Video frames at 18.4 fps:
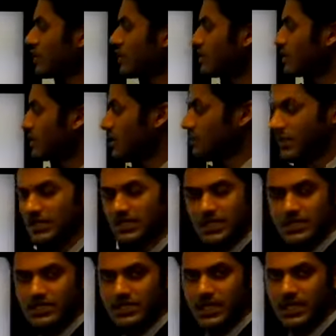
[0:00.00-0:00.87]
keeping the
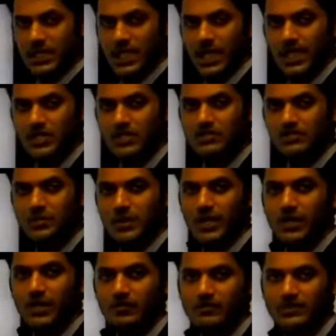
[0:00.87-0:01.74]
engine at an idle
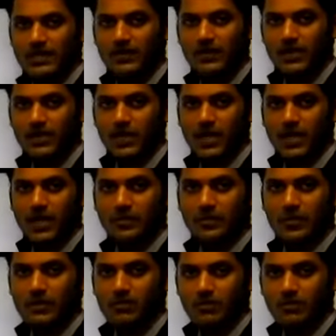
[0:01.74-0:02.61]
speed of 700
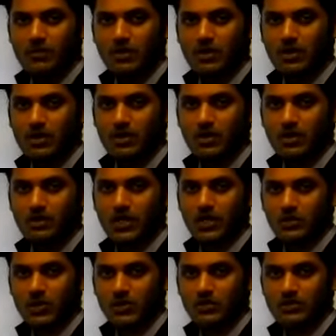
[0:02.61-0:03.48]
RPM,
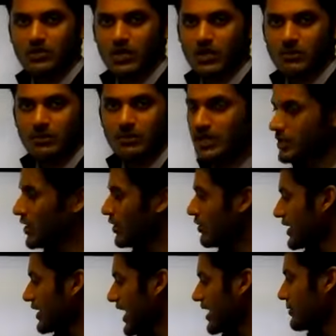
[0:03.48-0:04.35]
that was the
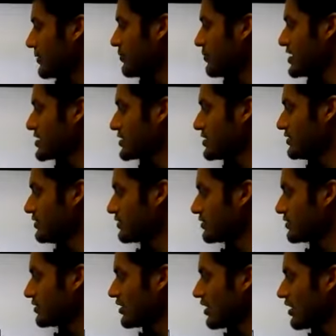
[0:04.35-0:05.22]
min-gov
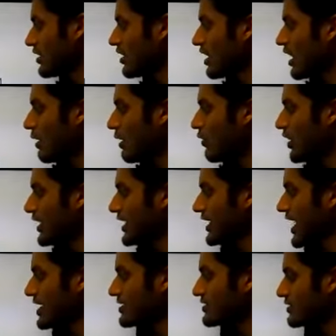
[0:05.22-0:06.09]
calibrations,
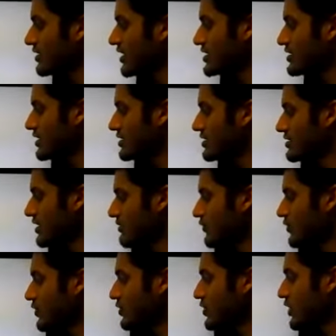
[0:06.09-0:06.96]
avoiding accelerations
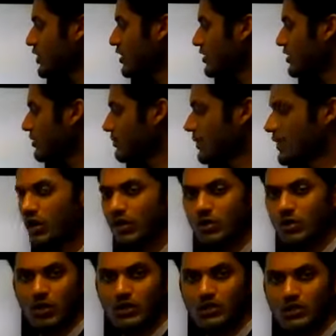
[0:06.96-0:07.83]
at full throttle
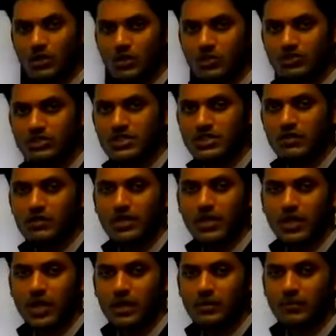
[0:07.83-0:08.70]
beyond
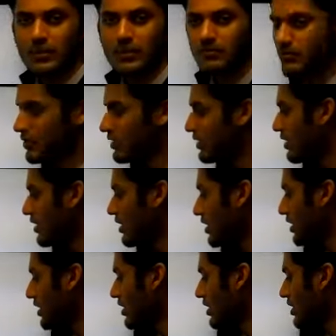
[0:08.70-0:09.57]
1700 RPM,
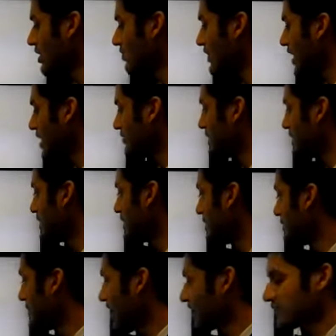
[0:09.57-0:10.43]
where we did
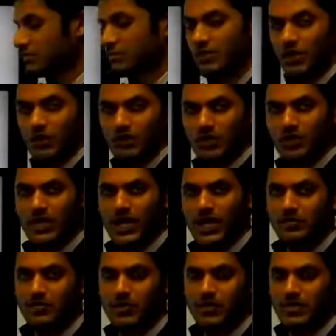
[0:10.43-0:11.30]
the maximum governor
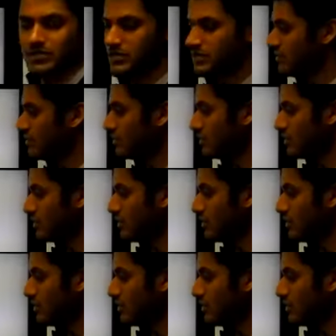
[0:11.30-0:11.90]
calibrations,